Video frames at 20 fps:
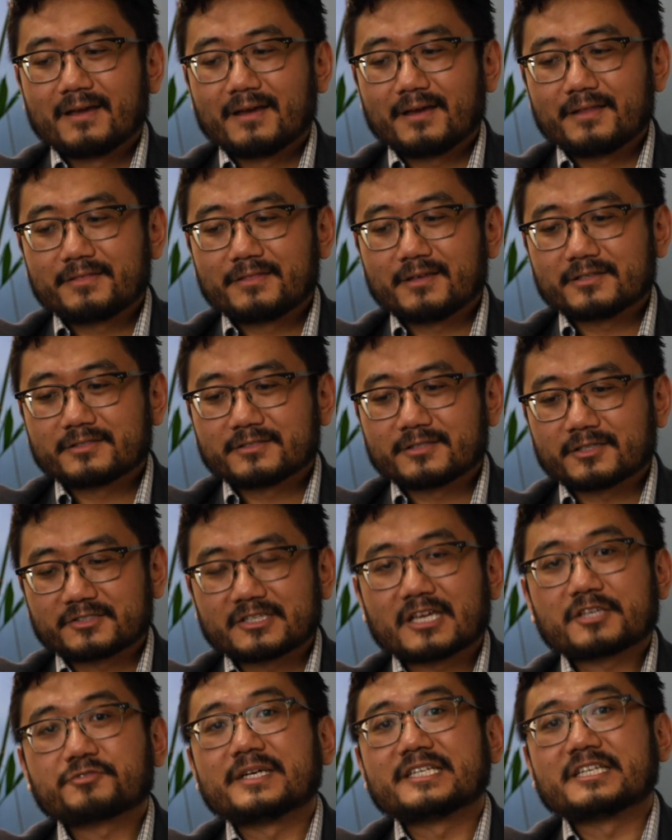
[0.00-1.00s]
The
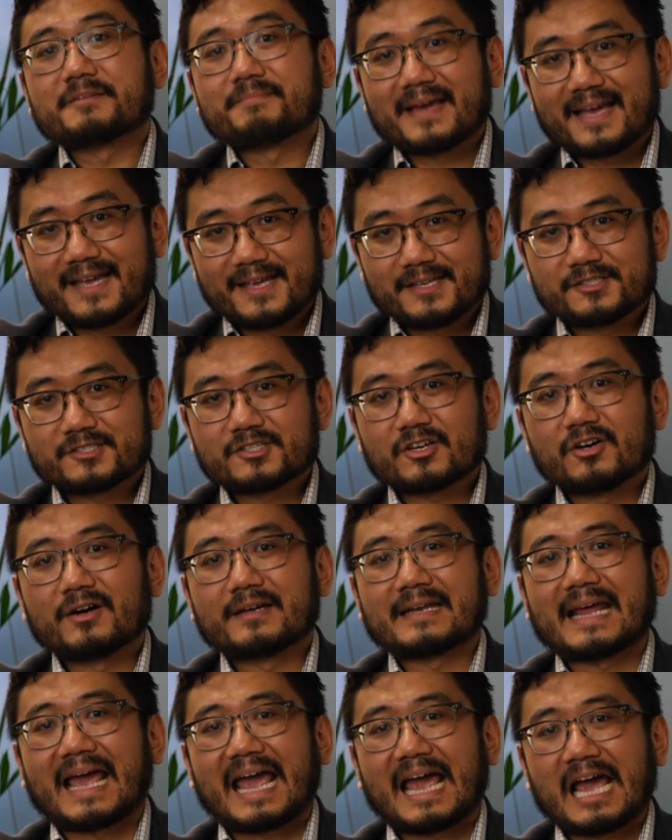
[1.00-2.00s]
success rate depends
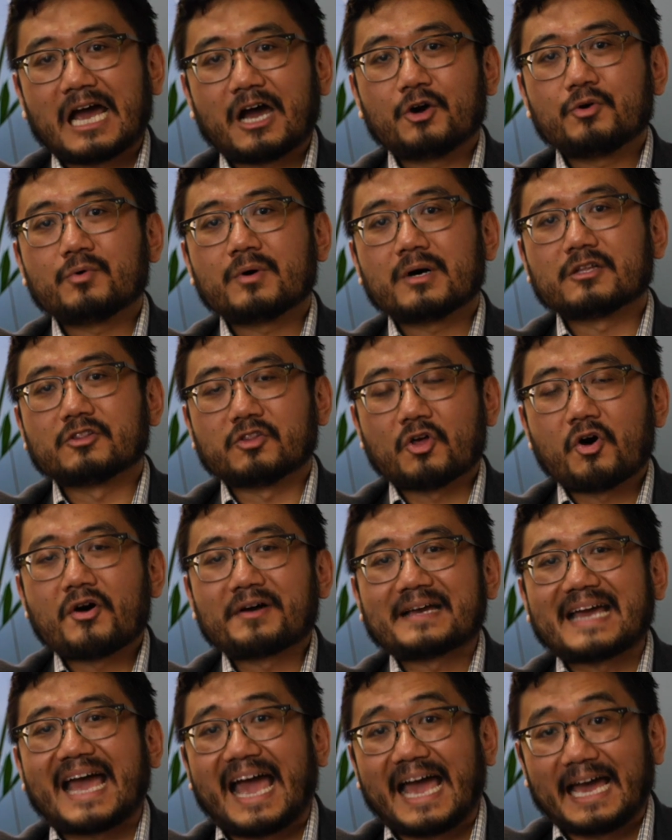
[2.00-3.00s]
on how
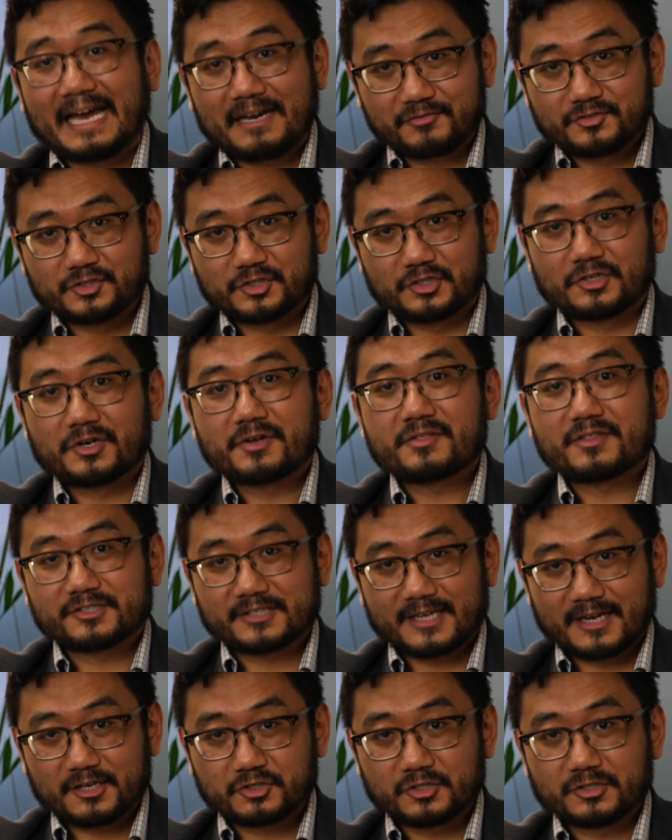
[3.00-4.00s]
long after the
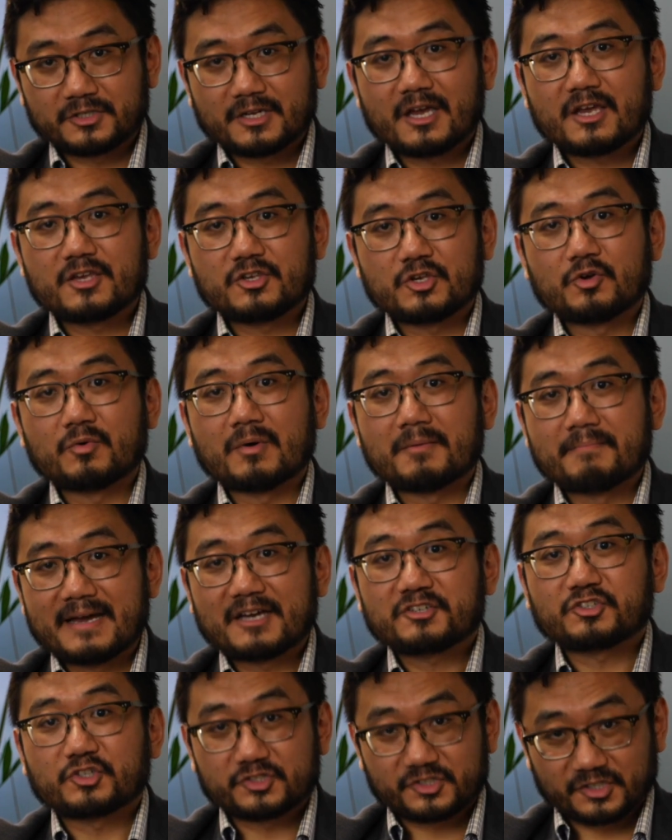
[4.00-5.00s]
session you
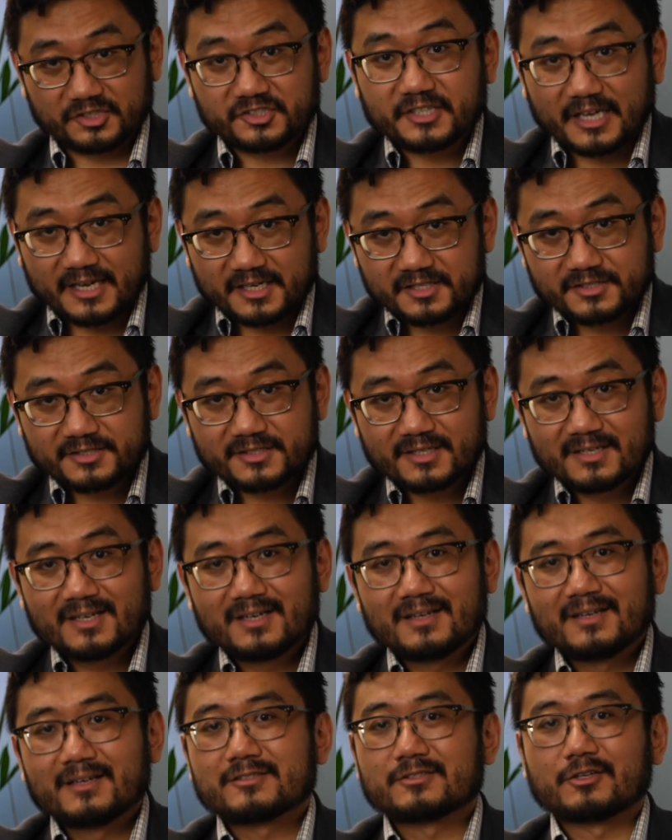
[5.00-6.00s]
measure success.
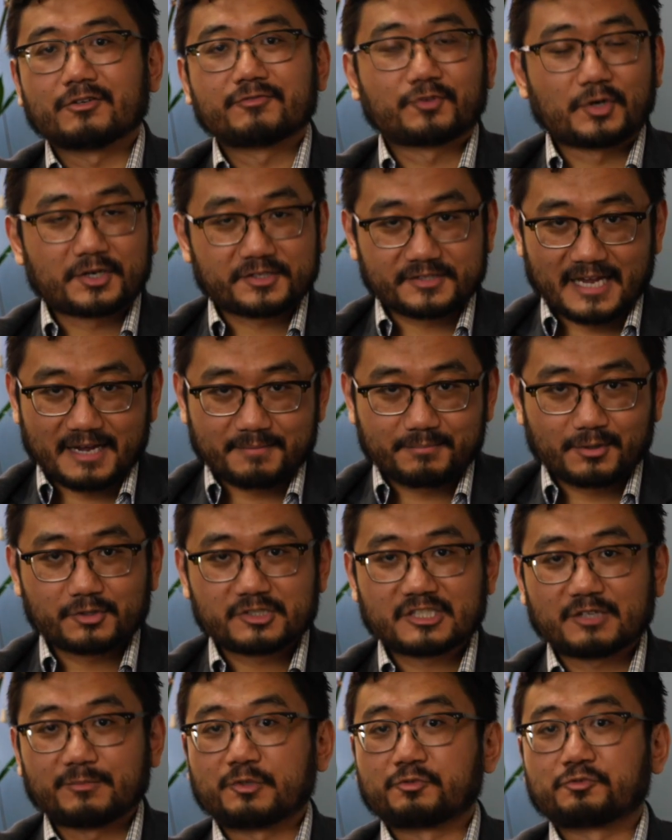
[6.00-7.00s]
So, for example,
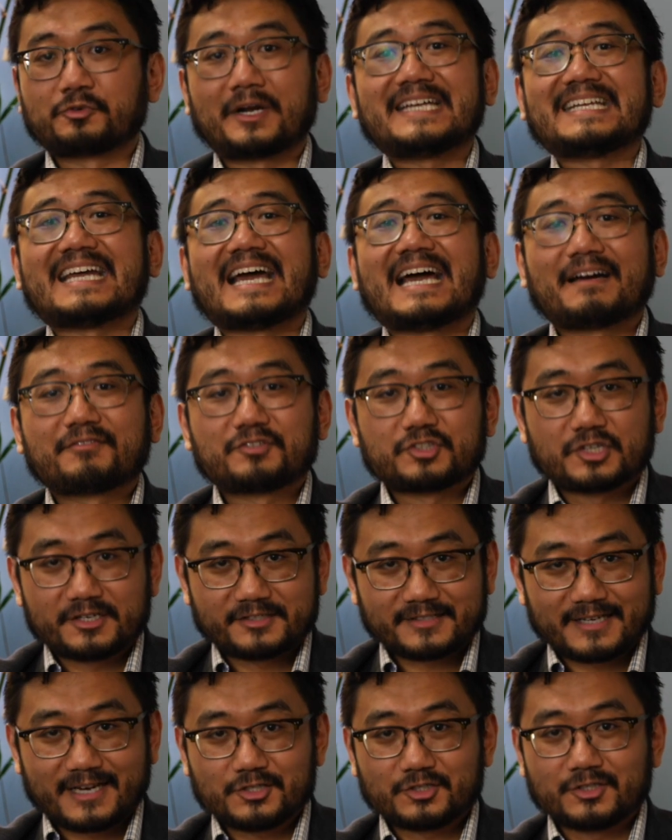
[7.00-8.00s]
someone right after a
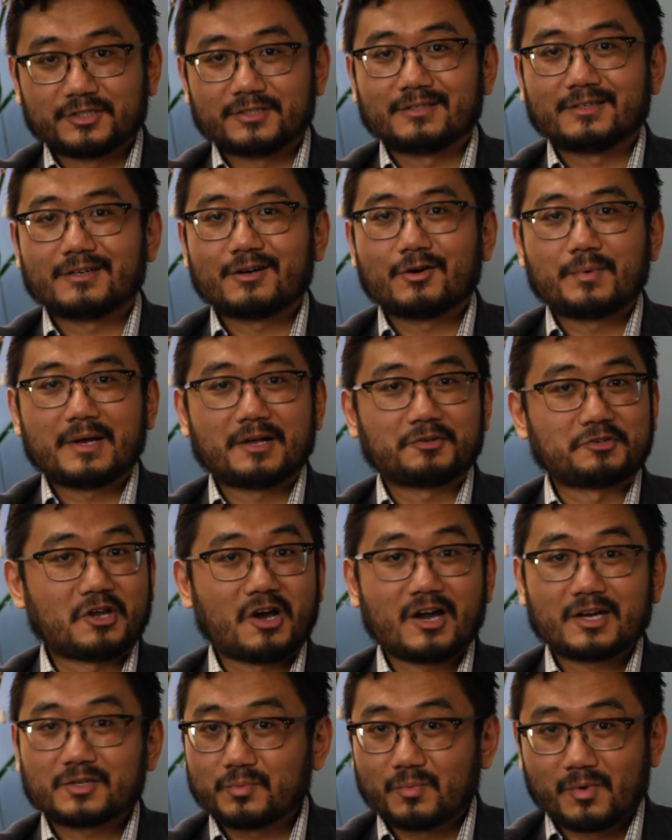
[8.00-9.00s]
session will
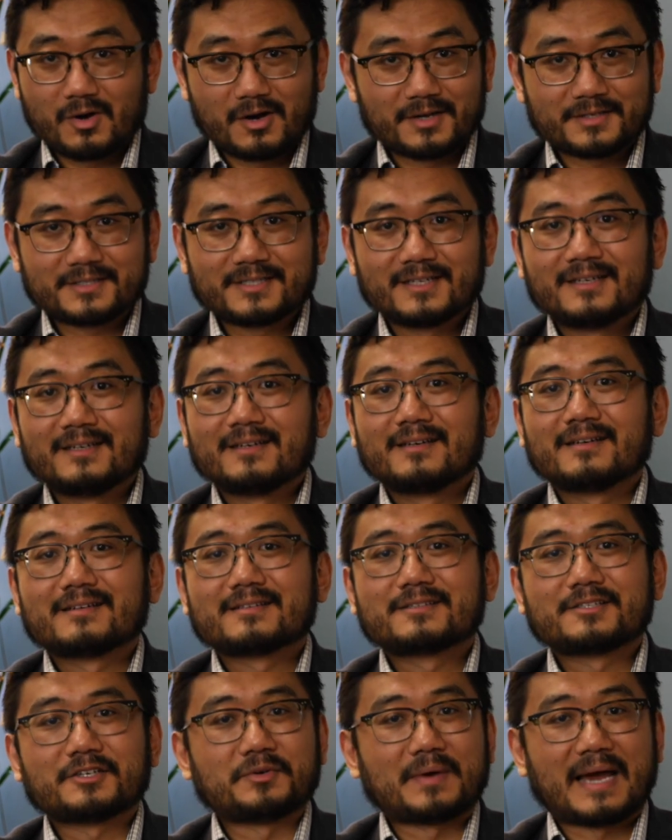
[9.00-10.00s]
not want
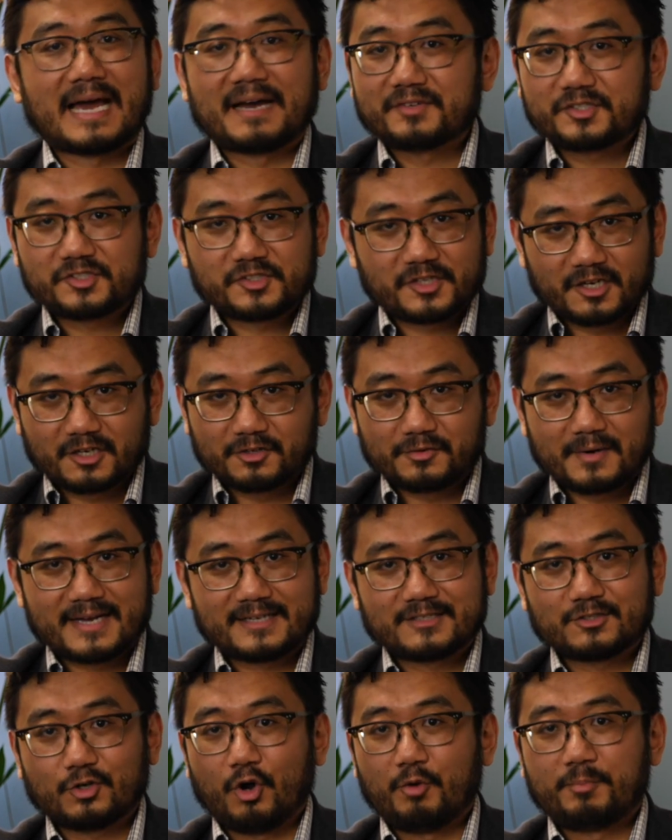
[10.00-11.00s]
to have a
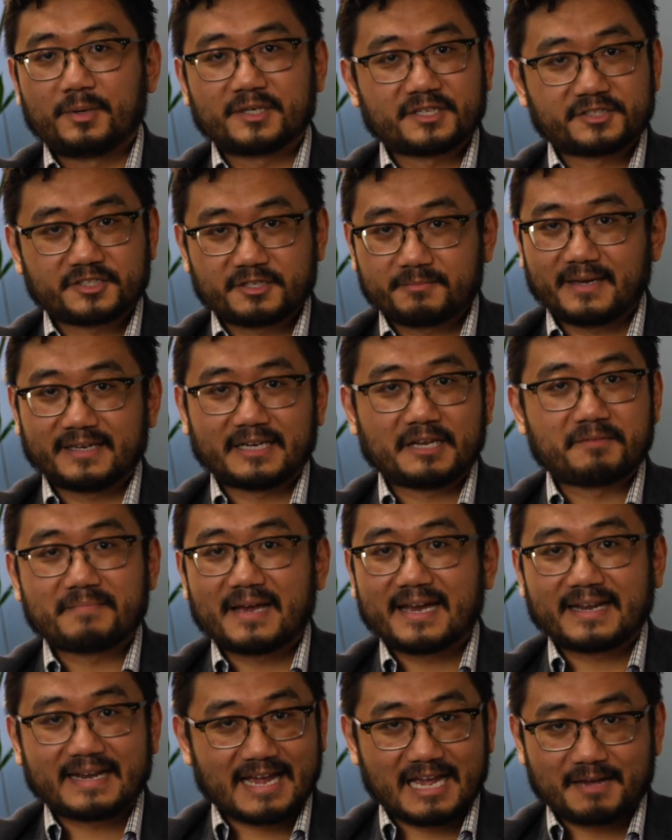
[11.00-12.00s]
cigarette or participate in
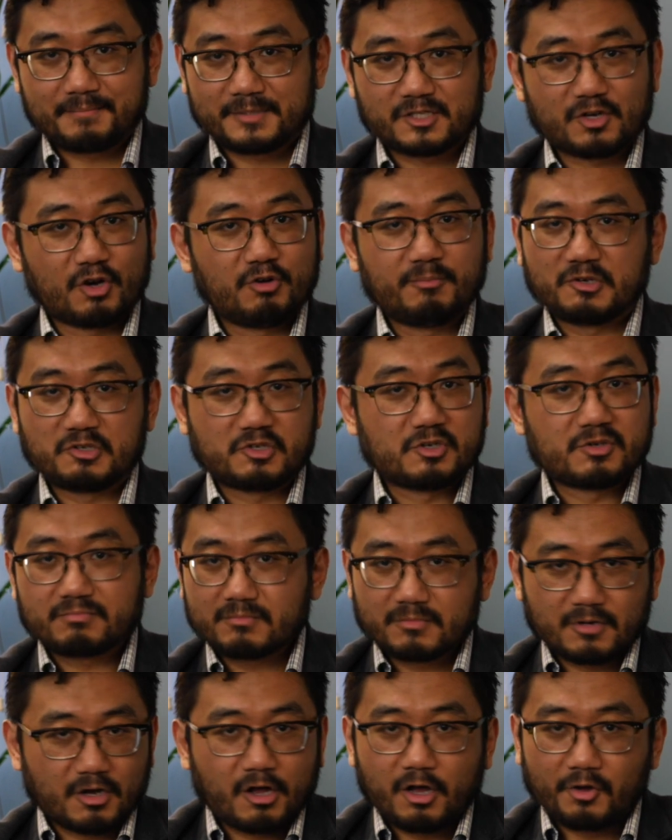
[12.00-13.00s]
bad habits almost
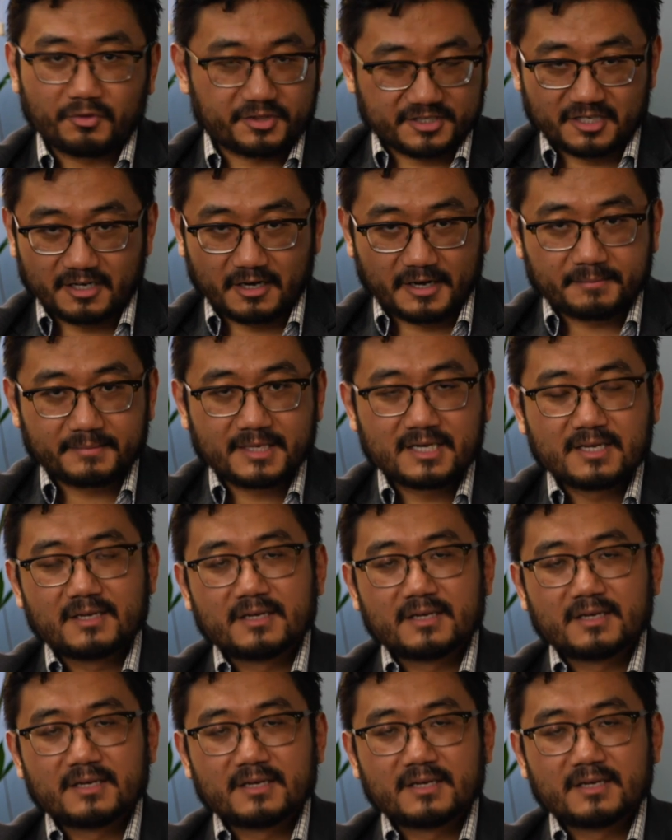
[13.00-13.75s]
all the time.